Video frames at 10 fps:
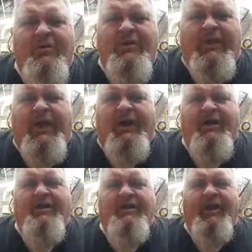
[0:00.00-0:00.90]
Yeah.
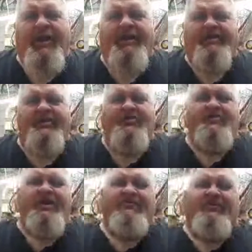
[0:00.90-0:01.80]
You
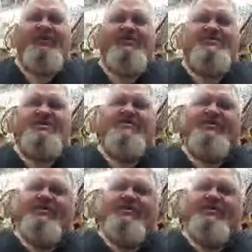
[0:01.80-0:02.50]
definitely, Steven,